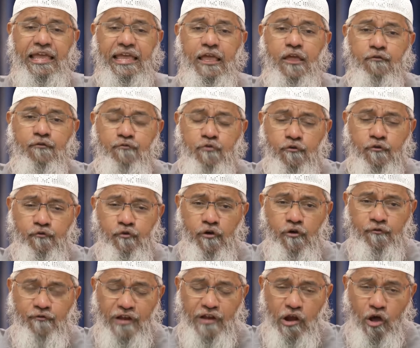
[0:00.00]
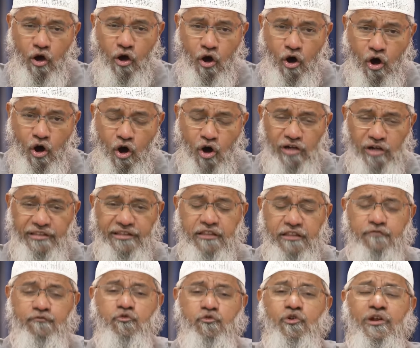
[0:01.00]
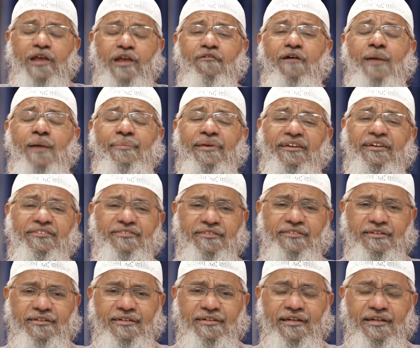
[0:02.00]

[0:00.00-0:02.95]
if you fulfill all these few requirements,